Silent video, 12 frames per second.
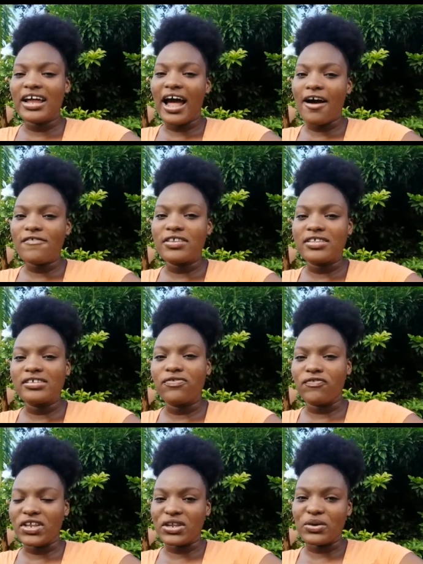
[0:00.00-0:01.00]
after this
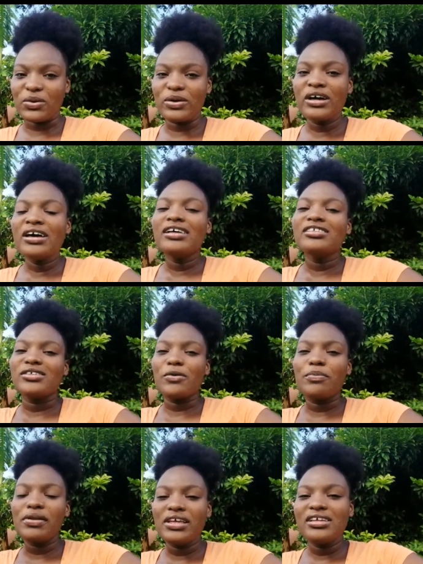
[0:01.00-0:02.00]
video
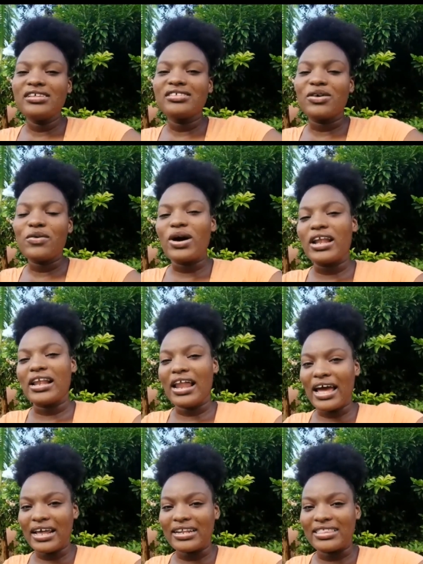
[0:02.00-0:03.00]
so please go and
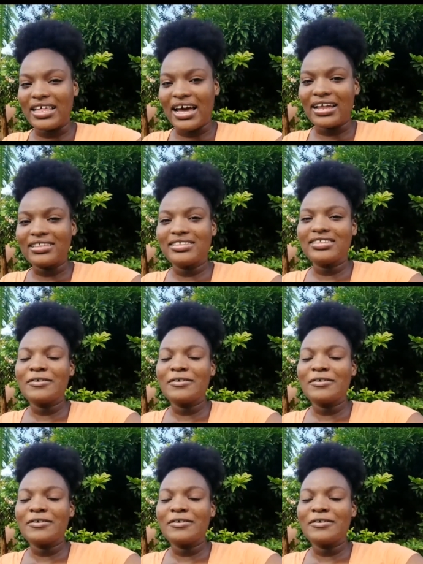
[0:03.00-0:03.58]
like that